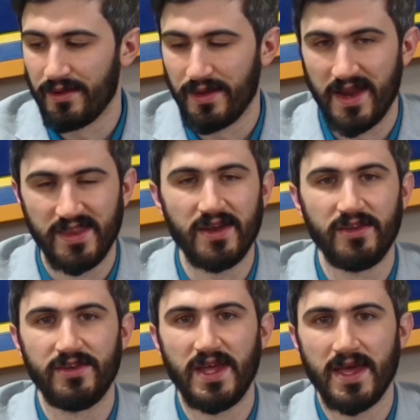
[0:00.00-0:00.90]
And at the end of
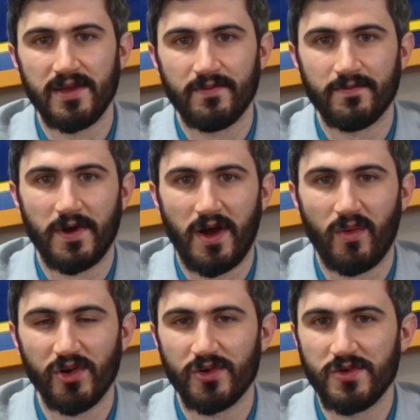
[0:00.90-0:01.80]
the day, I
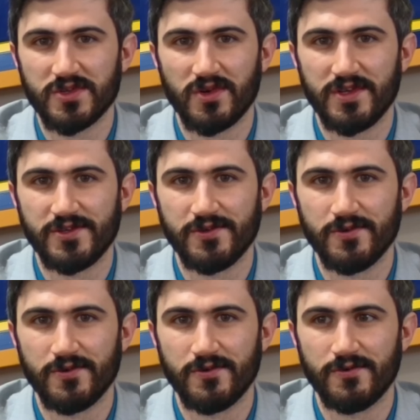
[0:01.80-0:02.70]
wonder who's going
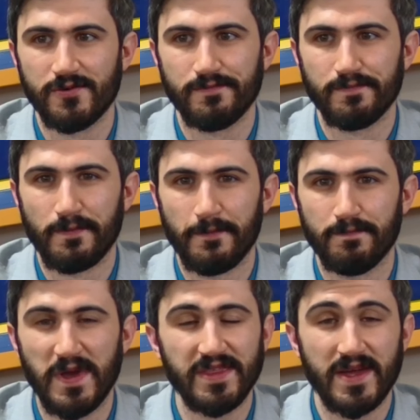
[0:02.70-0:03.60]
to
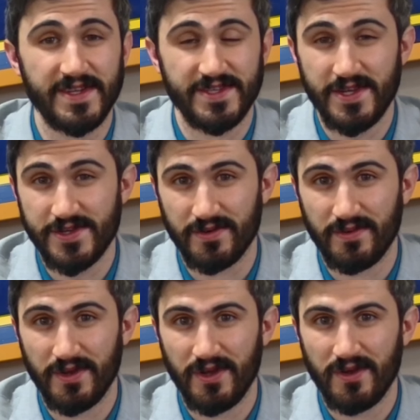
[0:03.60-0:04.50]
make that decision.
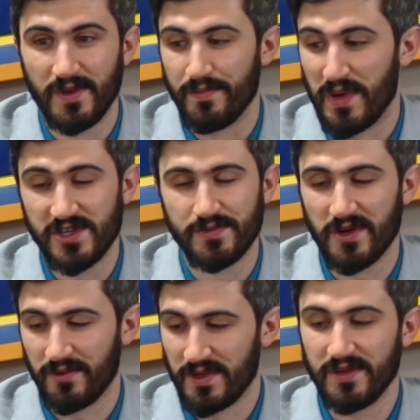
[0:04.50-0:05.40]
I mean, Ben
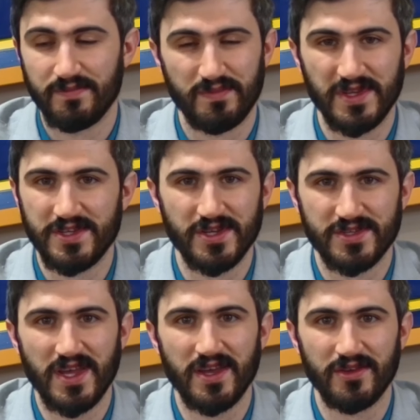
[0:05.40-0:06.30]
Shapiro, he's
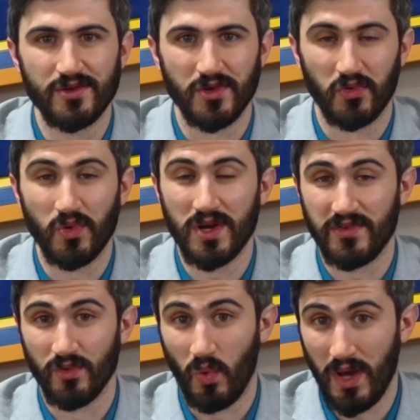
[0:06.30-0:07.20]
just saying you could quit
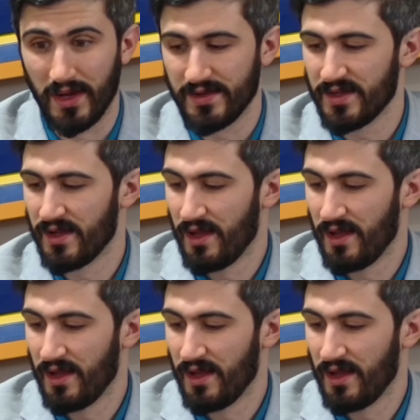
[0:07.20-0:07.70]
if you want.